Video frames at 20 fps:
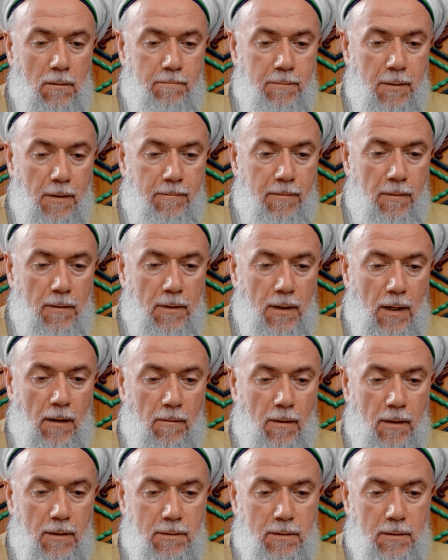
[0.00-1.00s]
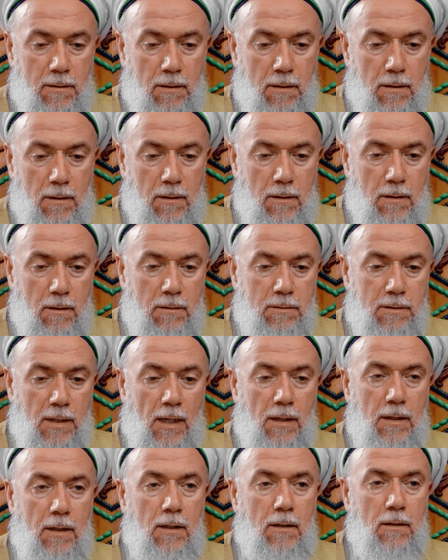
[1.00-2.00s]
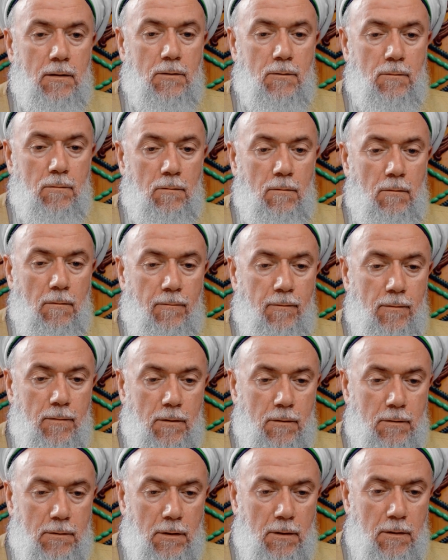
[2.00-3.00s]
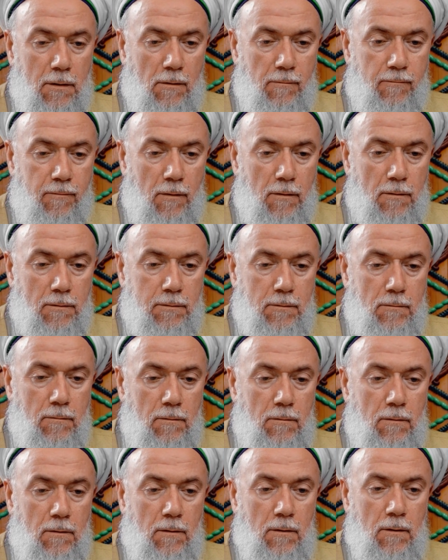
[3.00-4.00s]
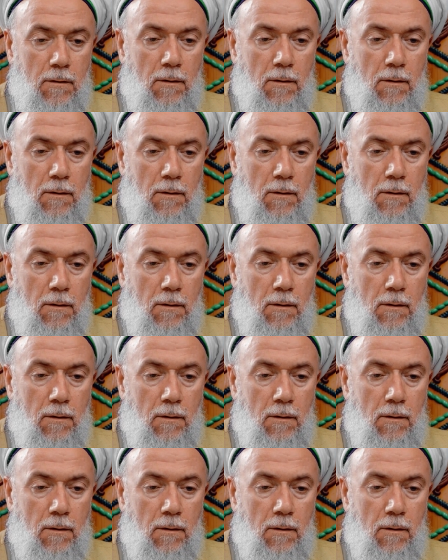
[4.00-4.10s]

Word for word: People, there was sending school children for school.